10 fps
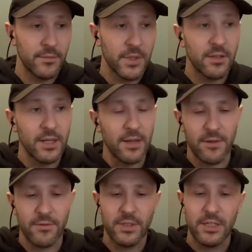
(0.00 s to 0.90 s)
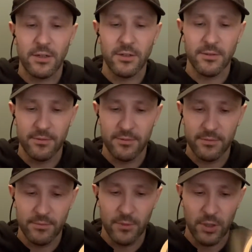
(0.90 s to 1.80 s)
So yeah, never really heard of
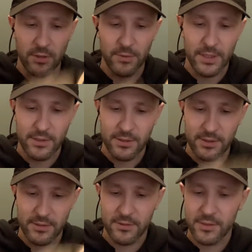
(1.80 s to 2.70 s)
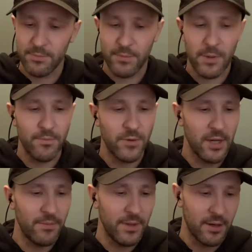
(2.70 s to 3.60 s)
Morgan Llewellyn. Just popped right
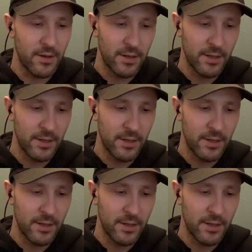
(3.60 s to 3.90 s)
up there.